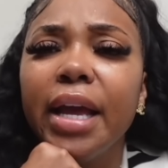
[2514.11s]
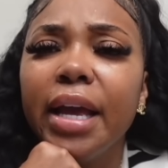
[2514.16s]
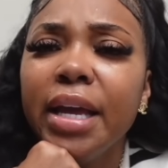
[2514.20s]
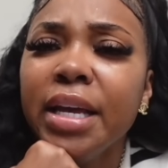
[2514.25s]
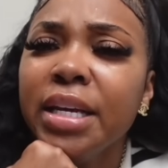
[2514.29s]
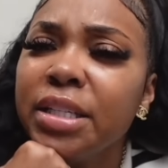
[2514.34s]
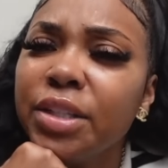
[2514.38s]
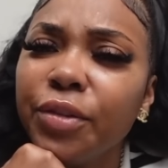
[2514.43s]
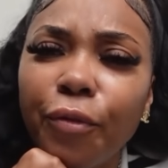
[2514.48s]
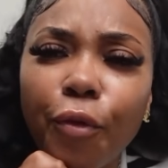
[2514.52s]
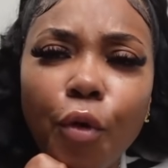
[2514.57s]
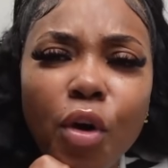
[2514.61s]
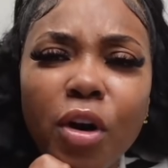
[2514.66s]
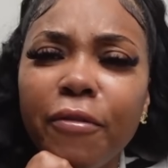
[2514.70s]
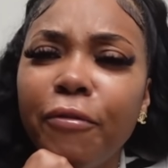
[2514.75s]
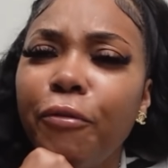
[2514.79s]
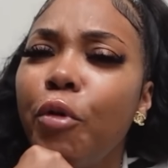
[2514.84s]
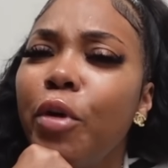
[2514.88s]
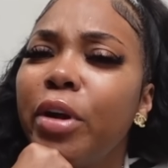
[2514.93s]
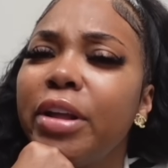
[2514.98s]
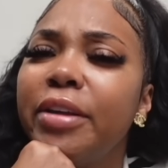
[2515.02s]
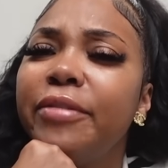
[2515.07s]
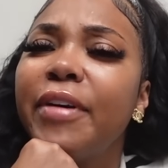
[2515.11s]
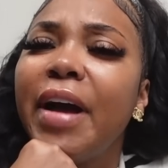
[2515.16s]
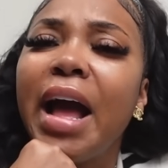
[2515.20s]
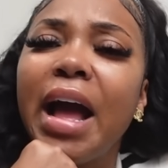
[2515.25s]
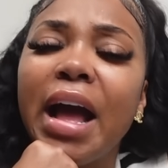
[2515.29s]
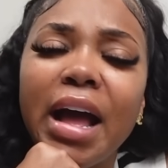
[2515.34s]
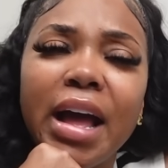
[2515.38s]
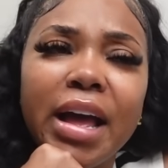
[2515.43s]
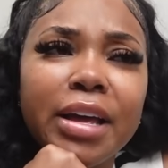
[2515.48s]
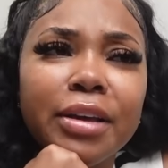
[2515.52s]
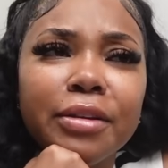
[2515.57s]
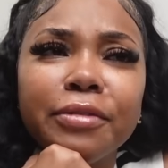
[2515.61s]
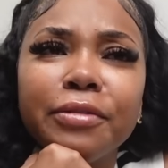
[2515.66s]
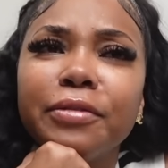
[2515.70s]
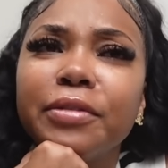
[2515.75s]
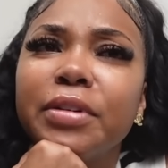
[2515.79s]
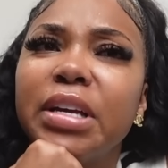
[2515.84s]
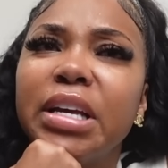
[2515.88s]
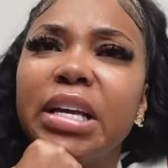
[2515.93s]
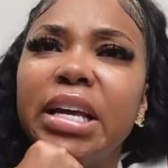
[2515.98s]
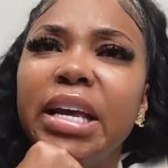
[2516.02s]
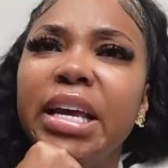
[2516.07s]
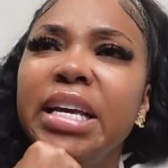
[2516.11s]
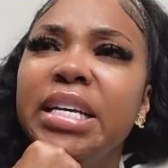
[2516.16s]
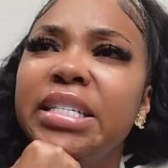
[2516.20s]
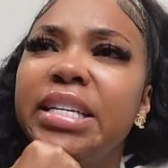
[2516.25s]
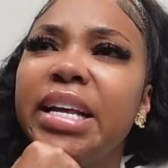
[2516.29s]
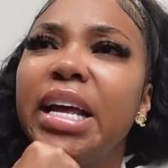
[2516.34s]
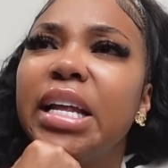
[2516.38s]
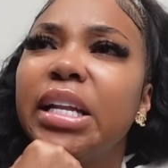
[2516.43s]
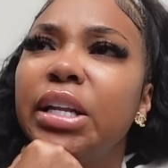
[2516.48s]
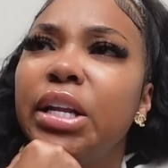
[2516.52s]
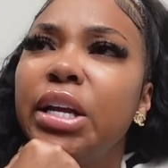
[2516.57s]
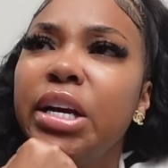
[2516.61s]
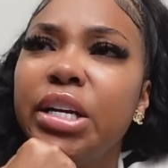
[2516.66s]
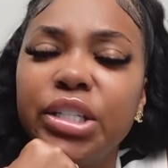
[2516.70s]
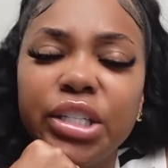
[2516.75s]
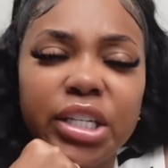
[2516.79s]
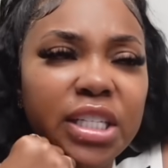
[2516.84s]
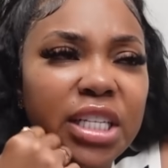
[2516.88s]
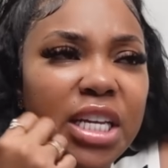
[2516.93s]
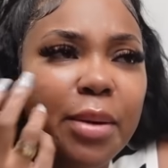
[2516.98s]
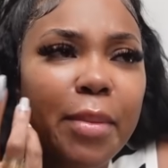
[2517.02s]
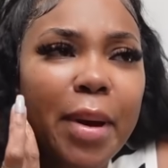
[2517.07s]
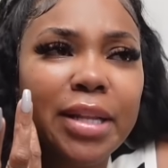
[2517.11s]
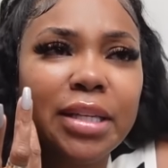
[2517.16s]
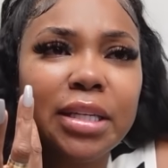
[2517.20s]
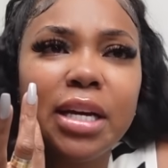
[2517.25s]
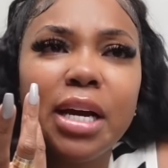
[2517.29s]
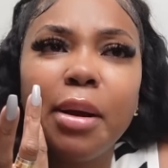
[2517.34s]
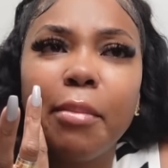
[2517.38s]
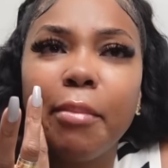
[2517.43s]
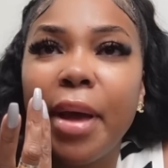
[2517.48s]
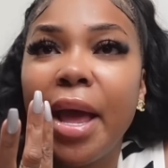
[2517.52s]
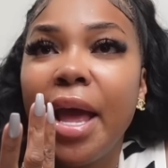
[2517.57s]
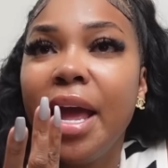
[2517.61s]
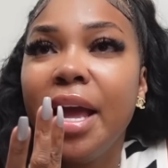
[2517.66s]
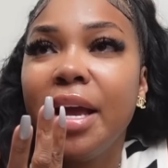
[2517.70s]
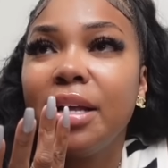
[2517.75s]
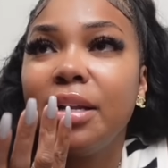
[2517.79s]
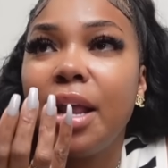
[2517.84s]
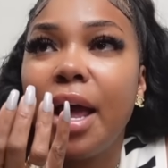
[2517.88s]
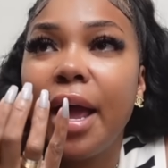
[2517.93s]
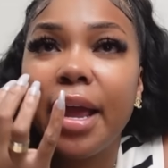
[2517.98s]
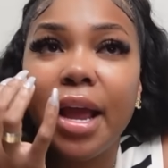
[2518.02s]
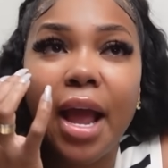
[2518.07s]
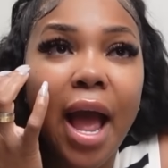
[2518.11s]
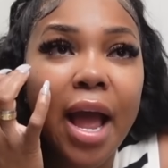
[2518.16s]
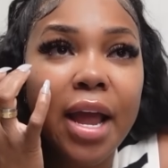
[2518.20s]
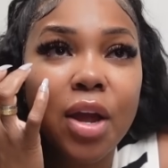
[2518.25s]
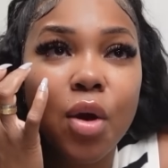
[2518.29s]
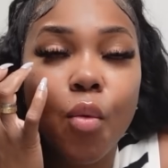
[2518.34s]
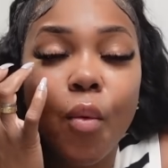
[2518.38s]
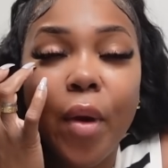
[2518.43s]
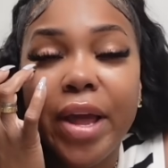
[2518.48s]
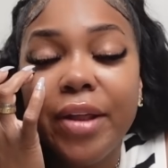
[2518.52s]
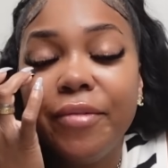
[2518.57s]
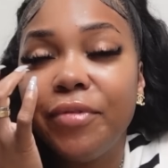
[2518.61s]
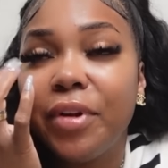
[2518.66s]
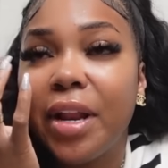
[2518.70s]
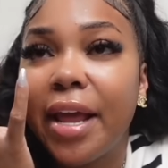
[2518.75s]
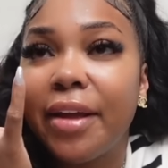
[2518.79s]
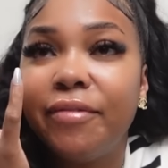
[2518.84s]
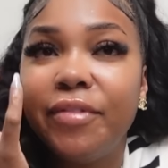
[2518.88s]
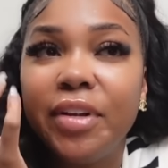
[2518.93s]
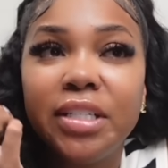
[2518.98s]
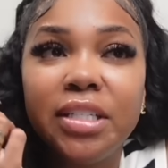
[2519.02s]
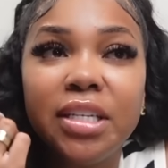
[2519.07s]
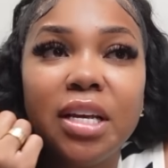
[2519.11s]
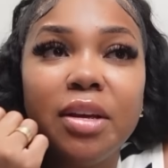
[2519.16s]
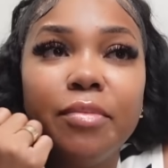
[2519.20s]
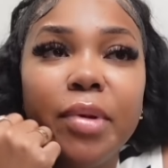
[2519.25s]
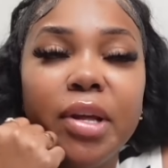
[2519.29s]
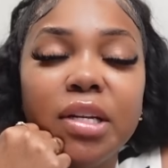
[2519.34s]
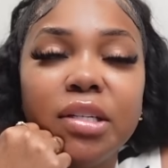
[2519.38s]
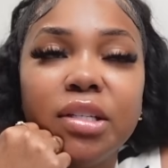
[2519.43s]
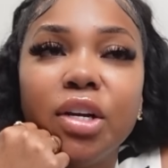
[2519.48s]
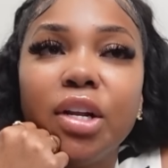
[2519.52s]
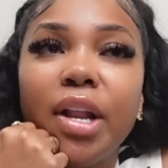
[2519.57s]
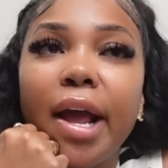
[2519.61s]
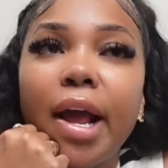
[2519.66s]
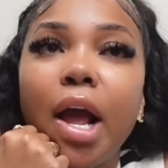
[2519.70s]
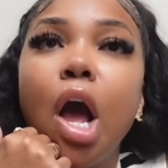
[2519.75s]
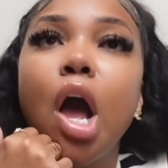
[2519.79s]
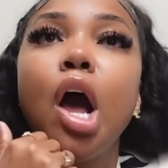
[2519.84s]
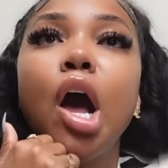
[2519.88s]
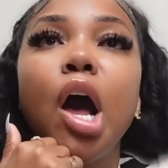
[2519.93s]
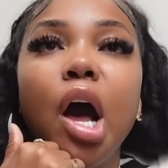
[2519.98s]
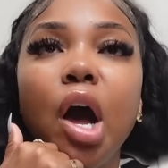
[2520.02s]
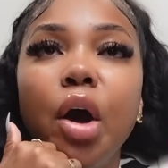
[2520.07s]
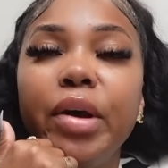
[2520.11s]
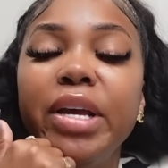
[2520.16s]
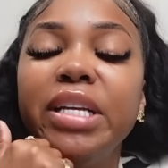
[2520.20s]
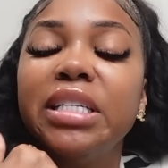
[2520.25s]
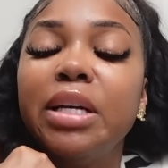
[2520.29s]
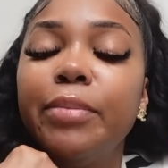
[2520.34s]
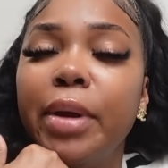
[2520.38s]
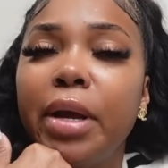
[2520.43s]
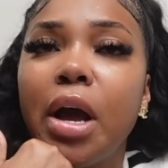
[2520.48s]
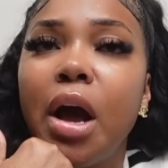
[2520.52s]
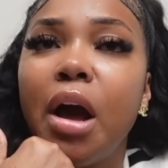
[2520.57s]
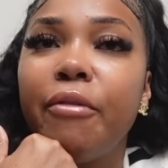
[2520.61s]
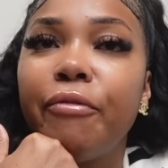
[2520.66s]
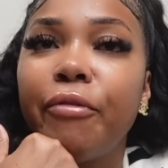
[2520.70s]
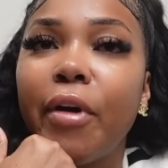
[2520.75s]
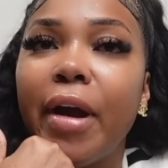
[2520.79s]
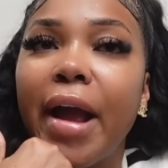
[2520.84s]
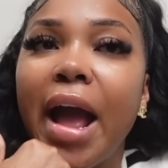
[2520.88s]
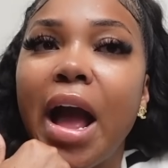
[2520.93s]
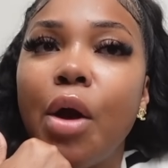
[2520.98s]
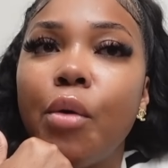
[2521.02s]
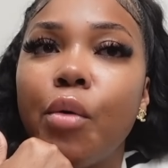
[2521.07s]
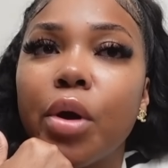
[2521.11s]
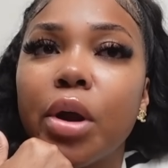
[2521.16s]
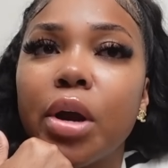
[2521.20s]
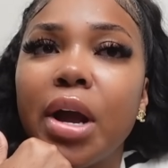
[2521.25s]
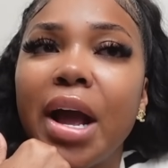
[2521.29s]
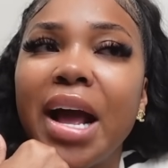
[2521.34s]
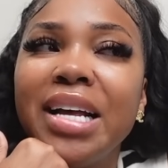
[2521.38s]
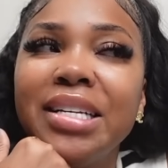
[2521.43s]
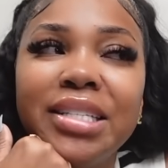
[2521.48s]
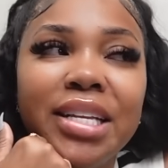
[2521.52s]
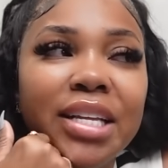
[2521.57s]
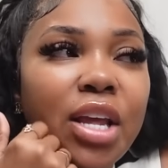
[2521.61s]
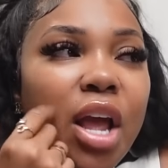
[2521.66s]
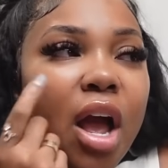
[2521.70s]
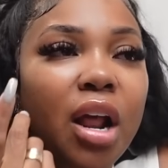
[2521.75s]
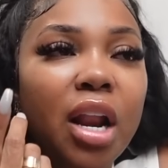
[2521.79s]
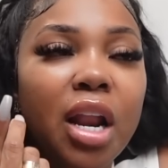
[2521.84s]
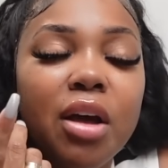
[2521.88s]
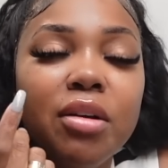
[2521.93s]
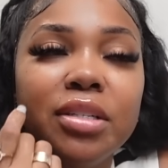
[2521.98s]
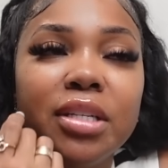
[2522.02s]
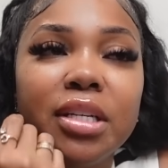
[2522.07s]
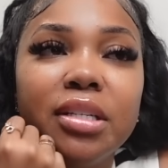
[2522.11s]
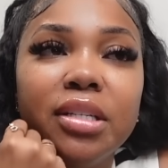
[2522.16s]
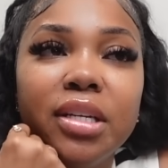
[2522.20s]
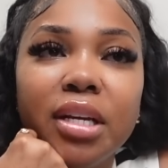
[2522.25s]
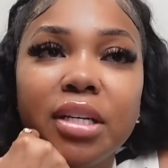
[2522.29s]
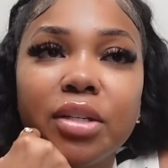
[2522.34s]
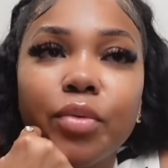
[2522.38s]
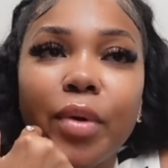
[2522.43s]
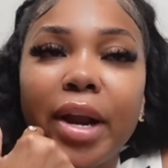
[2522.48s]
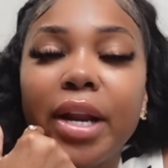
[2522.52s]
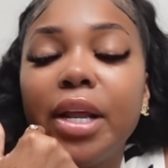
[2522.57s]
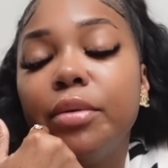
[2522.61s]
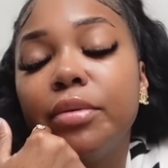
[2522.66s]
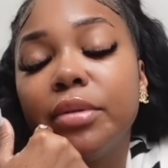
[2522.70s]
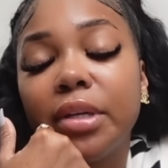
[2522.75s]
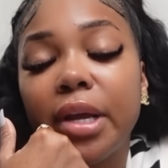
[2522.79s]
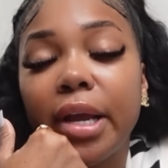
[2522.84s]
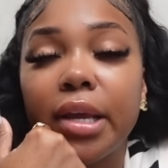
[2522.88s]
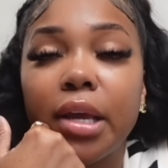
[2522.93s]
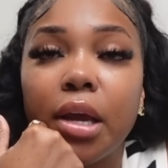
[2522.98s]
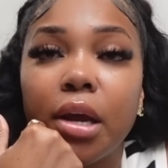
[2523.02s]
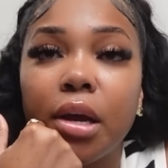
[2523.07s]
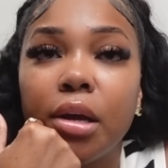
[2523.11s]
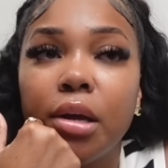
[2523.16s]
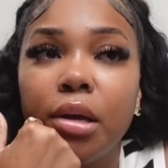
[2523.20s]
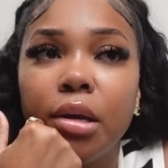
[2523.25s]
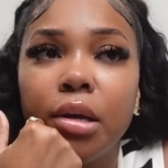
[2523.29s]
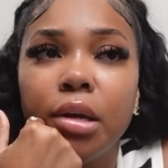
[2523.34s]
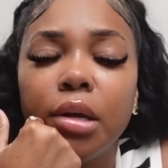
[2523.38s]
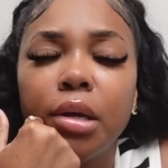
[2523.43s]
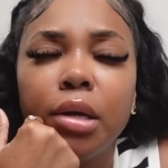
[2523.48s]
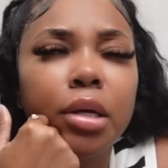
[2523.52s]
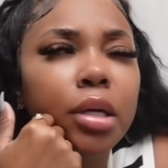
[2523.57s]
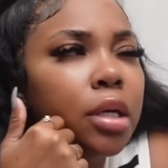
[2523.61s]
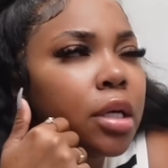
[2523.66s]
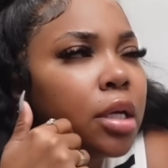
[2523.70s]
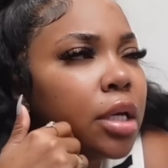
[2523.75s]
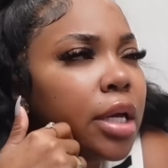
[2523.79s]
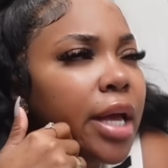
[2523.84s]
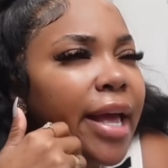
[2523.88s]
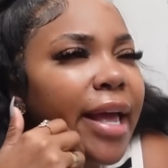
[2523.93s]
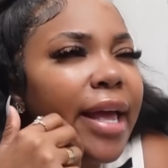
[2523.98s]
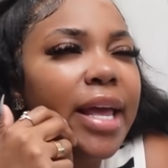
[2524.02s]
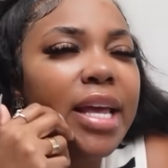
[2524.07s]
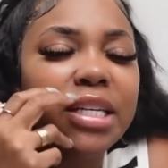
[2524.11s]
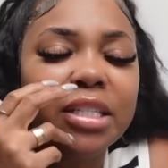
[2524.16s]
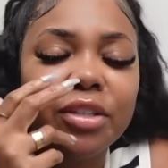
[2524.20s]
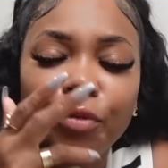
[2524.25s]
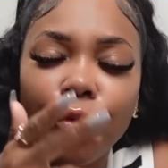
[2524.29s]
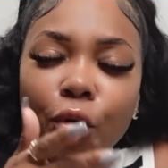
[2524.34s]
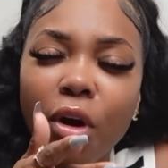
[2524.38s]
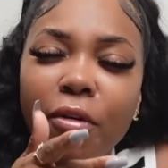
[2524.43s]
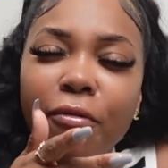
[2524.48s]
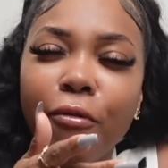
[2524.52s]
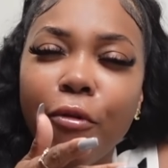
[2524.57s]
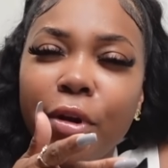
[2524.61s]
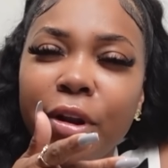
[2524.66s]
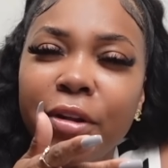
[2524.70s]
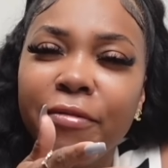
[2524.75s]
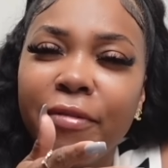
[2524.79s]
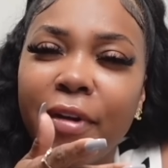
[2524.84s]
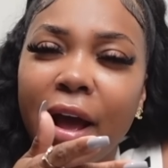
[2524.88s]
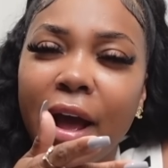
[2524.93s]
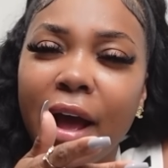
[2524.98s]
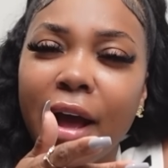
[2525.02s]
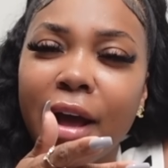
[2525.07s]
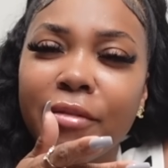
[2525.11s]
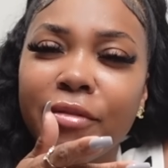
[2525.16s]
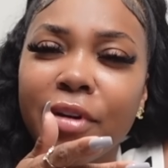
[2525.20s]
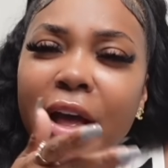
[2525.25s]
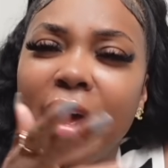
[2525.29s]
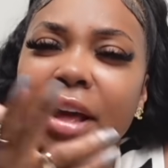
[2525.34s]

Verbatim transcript: It's 445. He's at lunch. Is he about to come back? Like, I can wait for like 15 minutes. They're like, oh, he's going to be gone for an hour. I said, y'all close at 6, right? He was like, yeah. It's 445.